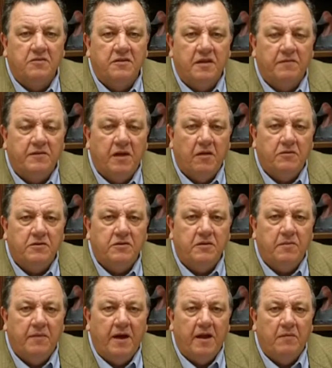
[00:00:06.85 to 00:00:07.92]
And I've talked to you
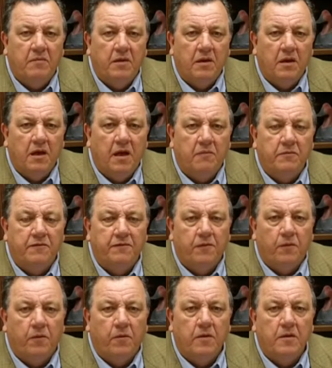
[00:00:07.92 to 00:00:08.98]
about them a lot
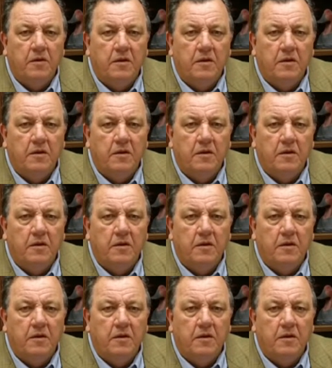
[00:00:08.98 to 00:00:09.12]
before,